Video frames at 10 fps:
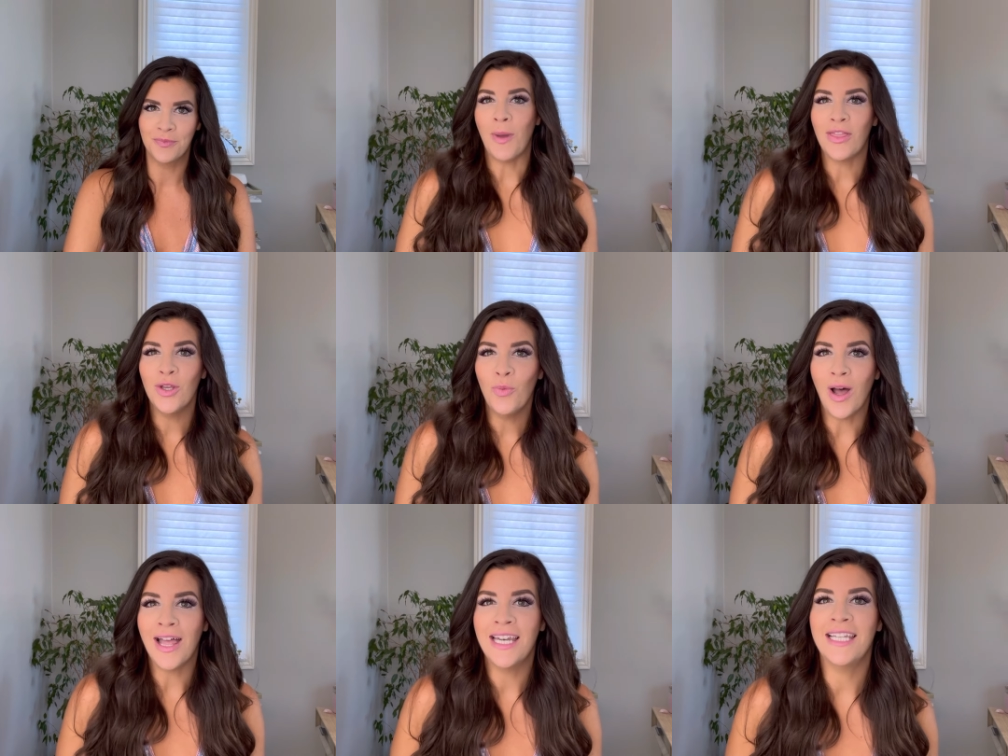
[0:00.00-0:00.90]
Method
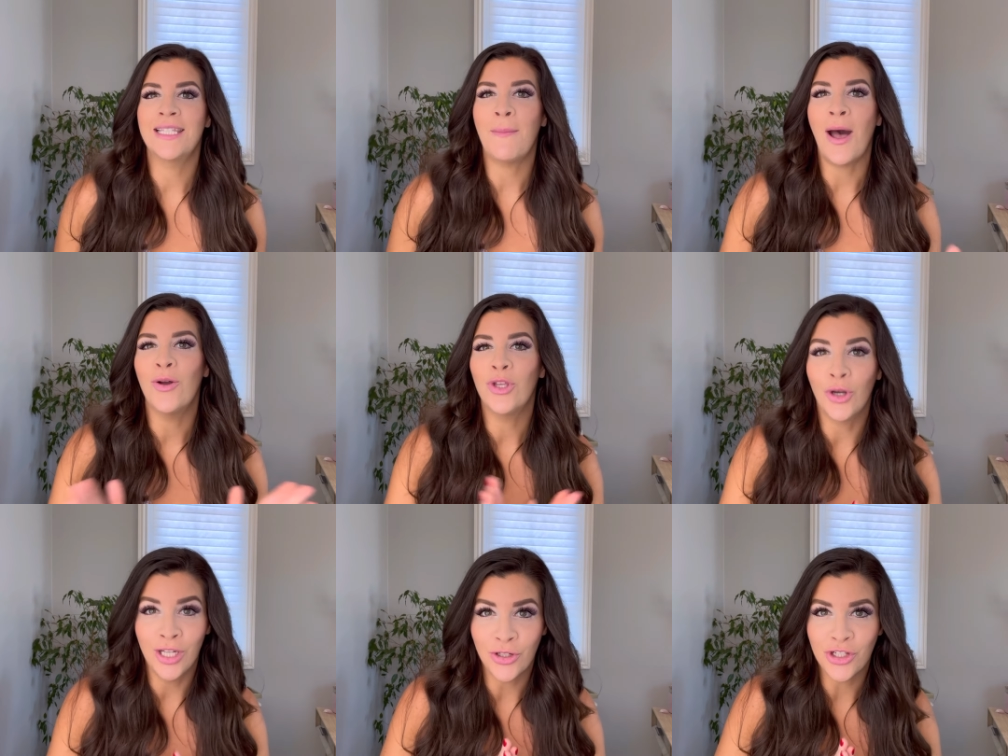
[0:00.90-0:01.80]
1 is about
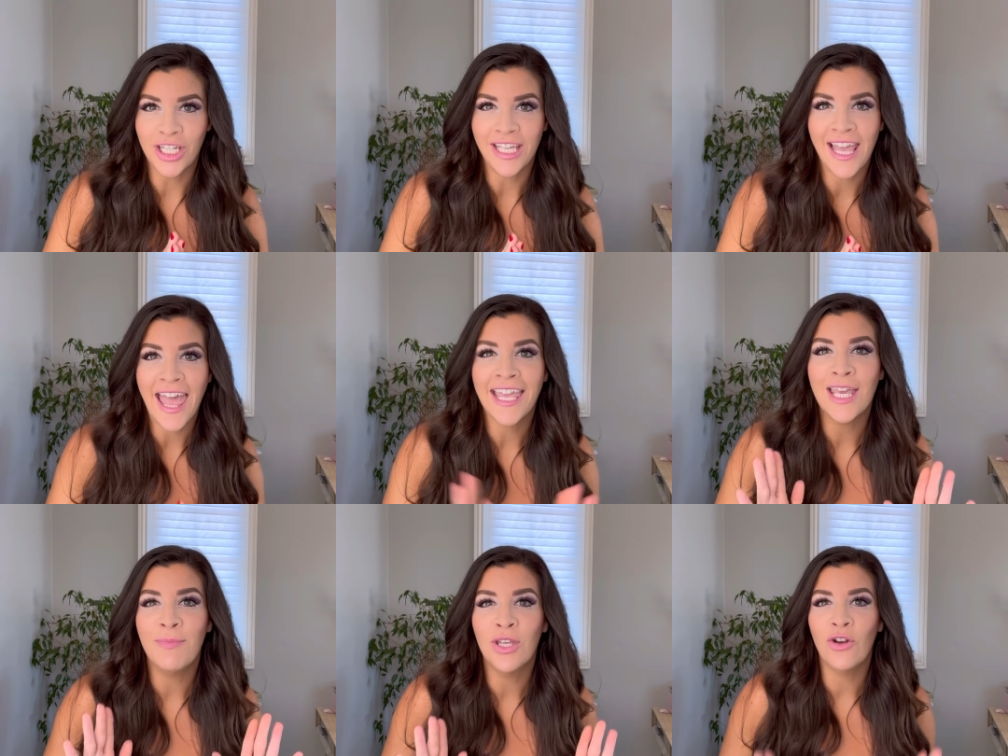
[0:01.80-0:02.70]
your energy and
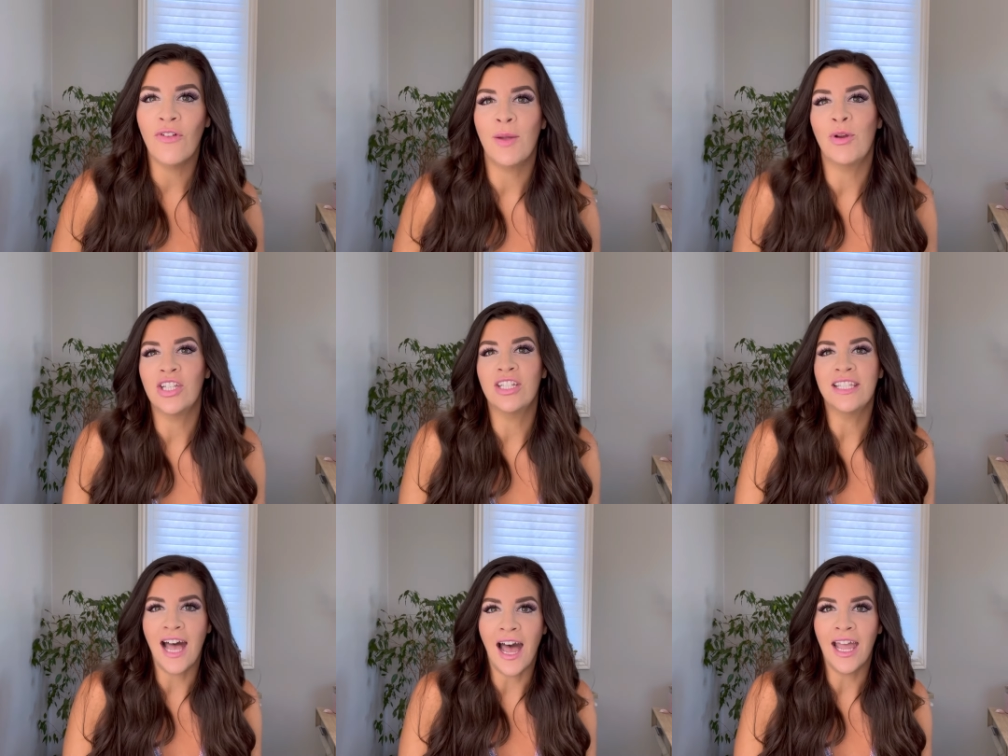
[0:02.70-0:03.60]
keeping your
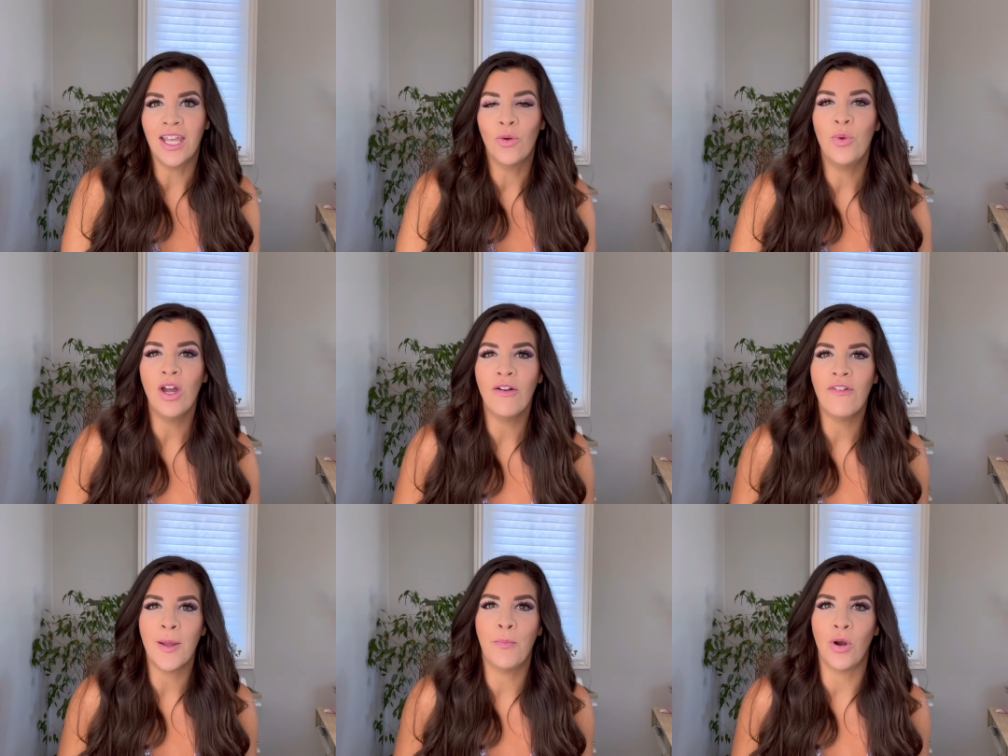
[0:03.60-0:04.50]
vibrations high. We are
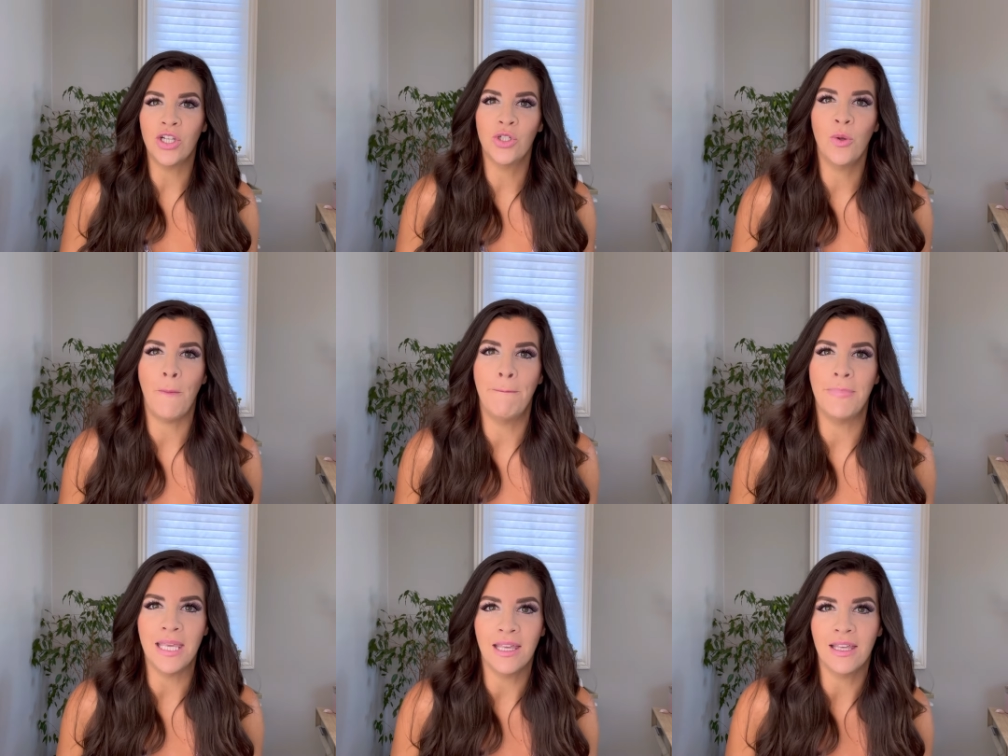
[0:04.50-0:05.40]
vibrational
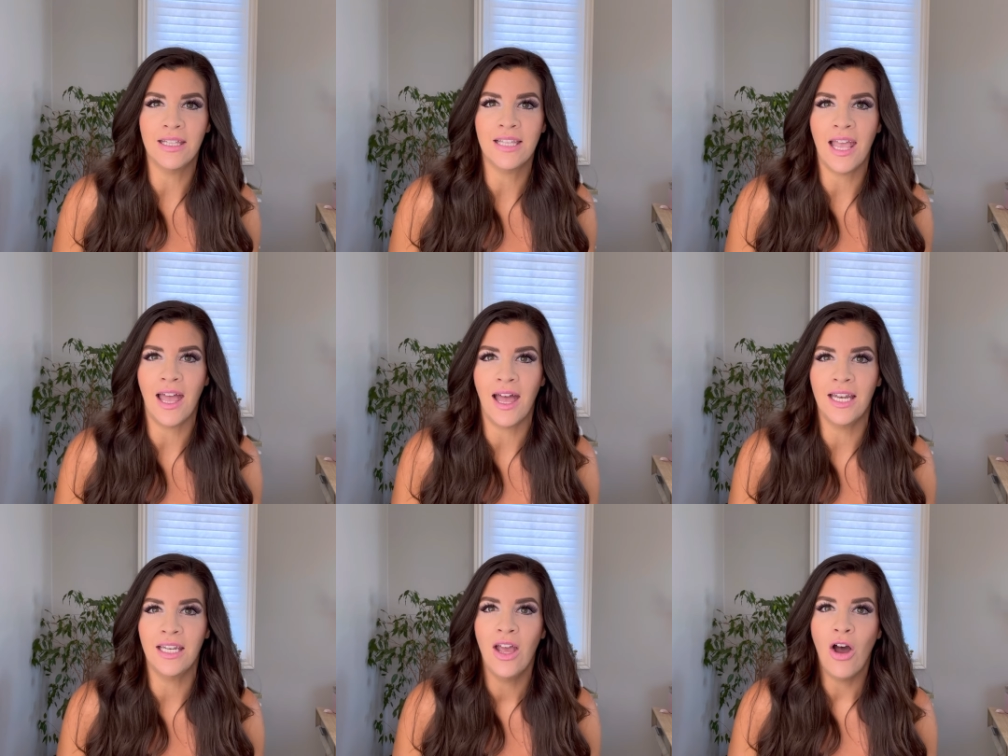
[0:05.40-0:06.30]
beings,
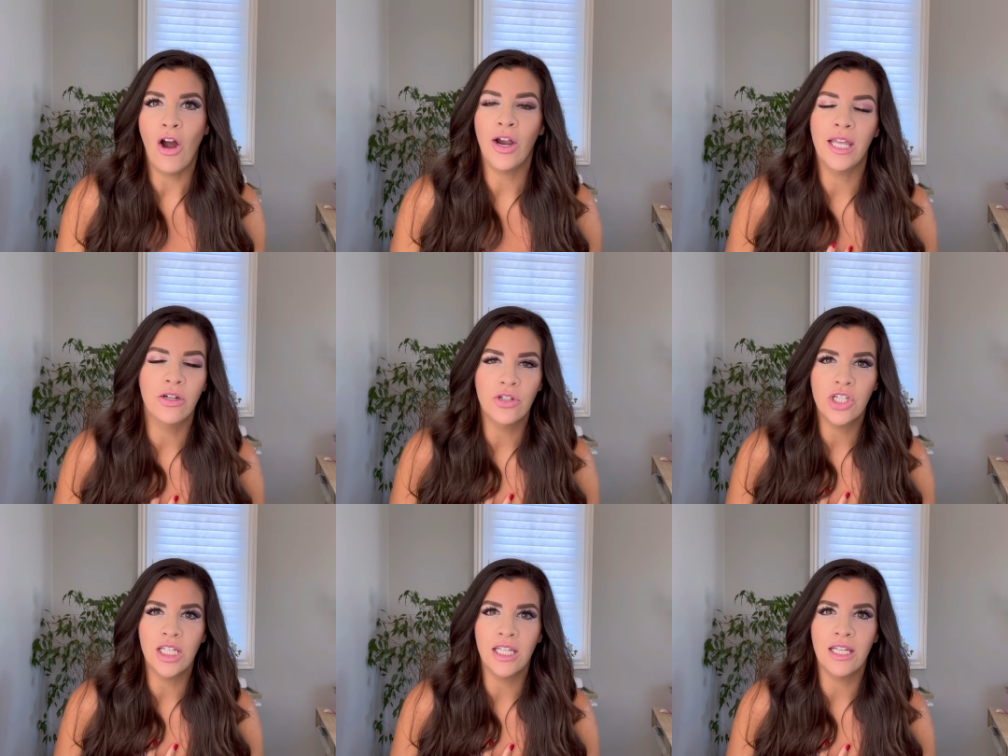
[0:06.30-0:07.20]
and our
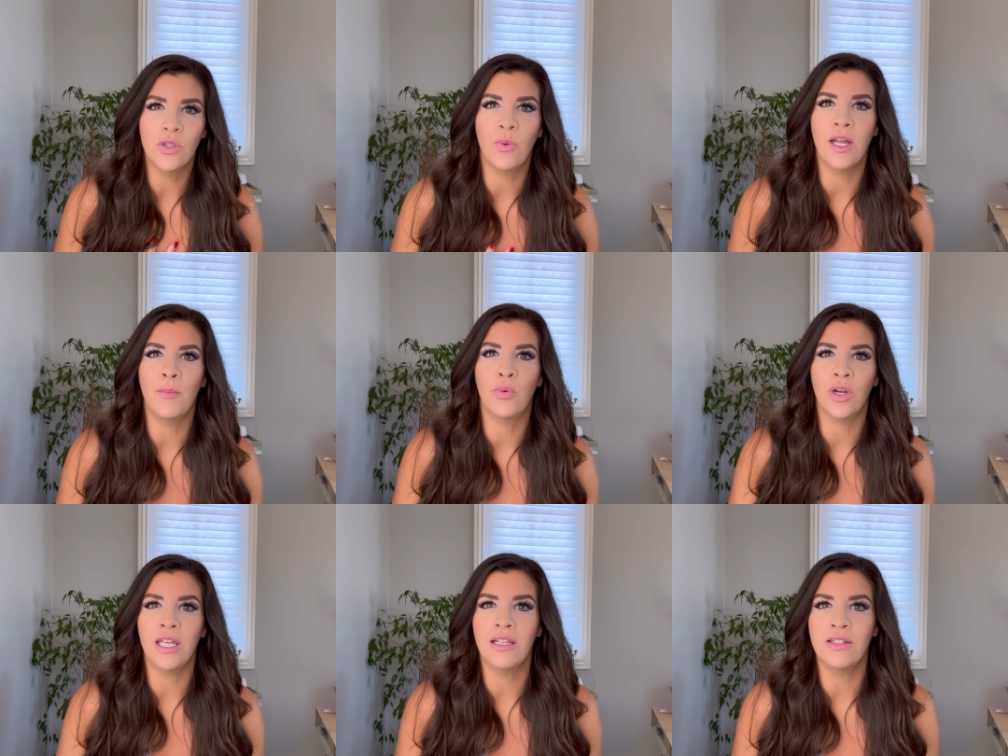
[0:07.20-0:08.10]
energy is what
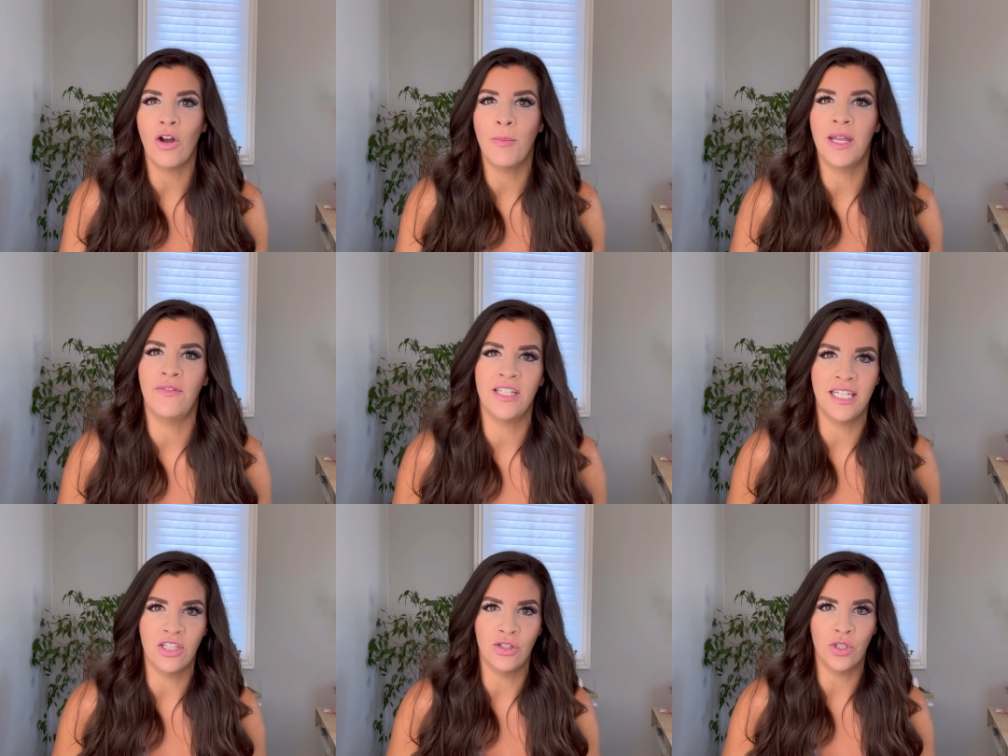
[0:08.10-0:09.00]
brings our
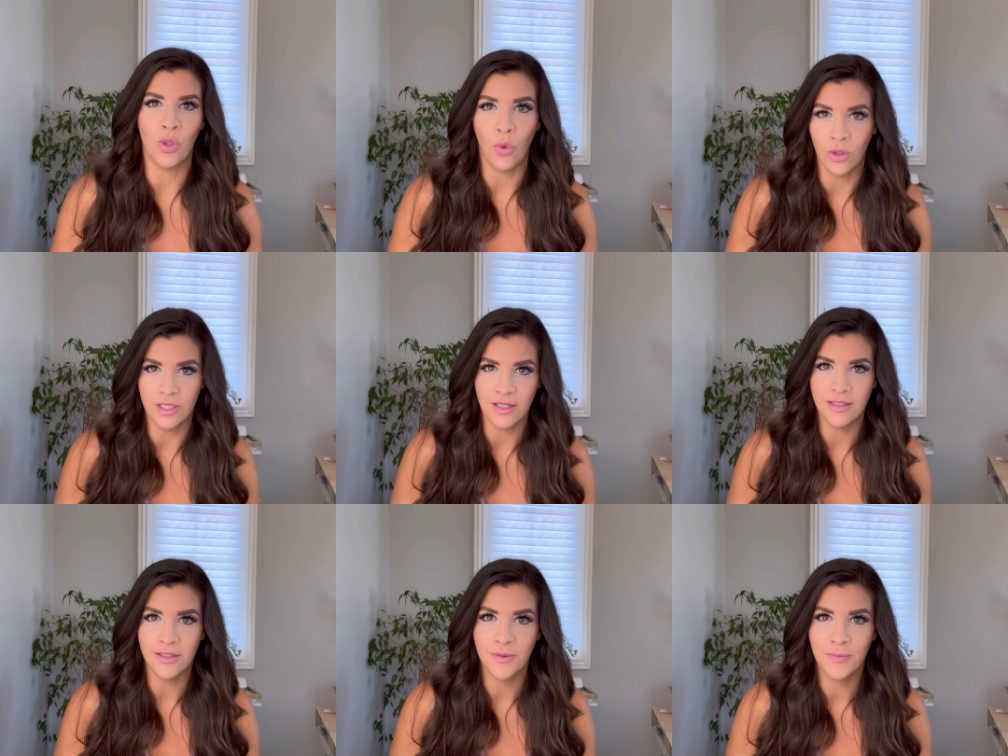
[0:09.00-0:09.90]
manifestations towards
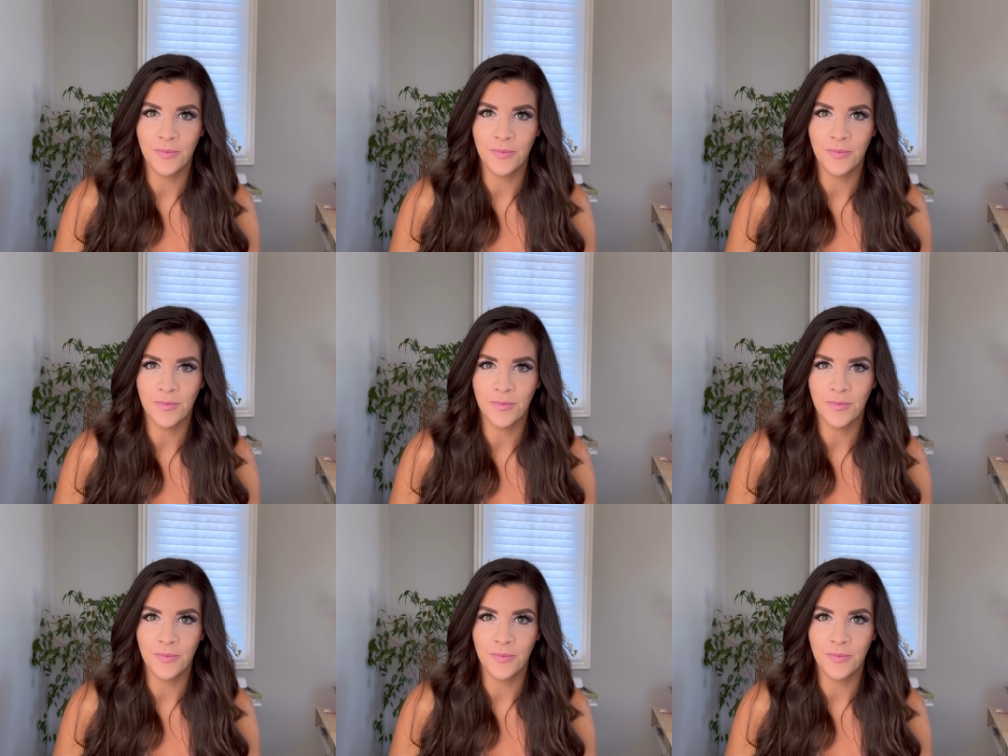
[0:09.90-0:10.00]
us.